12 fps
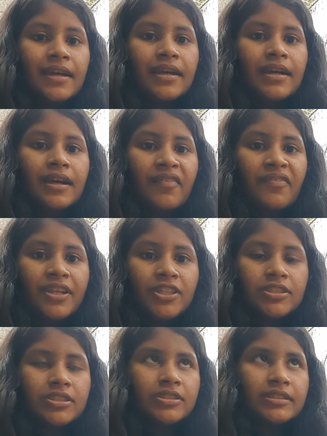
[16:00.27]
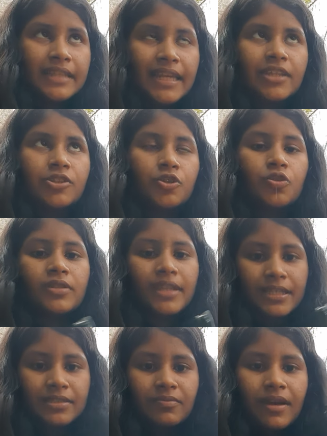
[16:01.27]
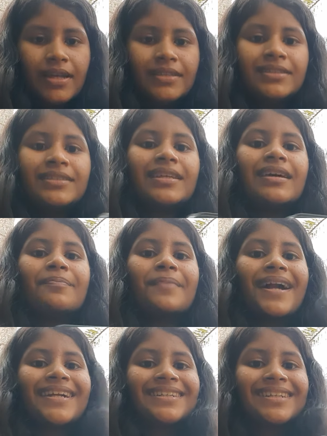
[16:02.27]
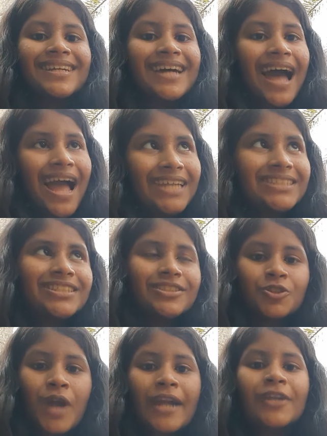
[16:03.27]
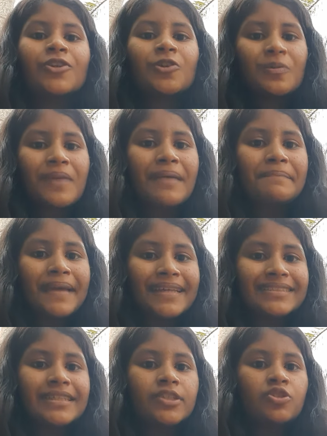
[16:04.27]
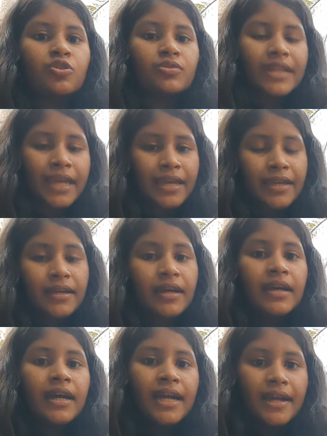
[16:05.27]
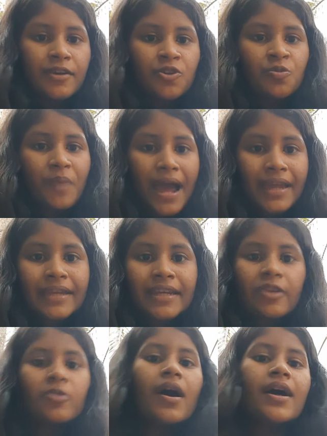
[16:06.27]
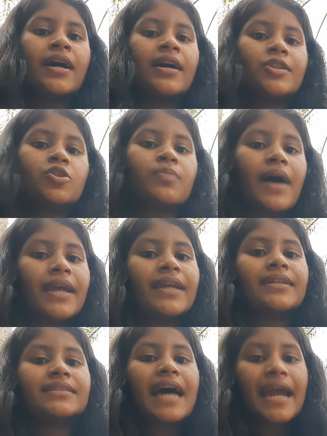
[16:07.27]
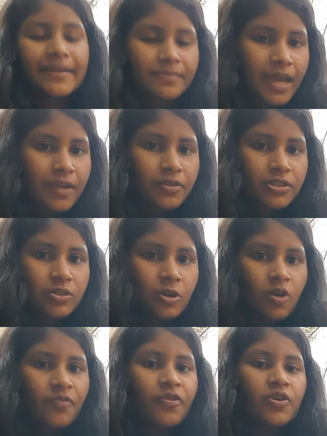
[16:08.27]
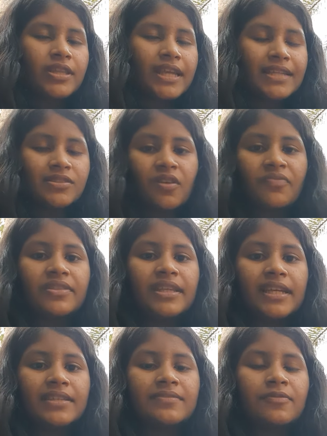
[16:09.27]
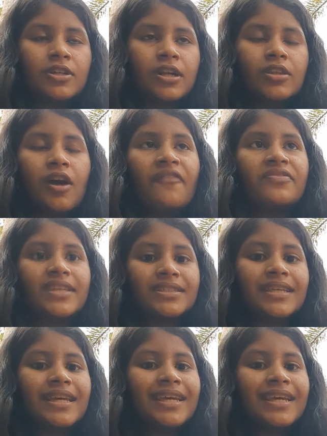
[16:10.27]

which they do these ones. But I'll try to do my best to buy a light microscope for all of these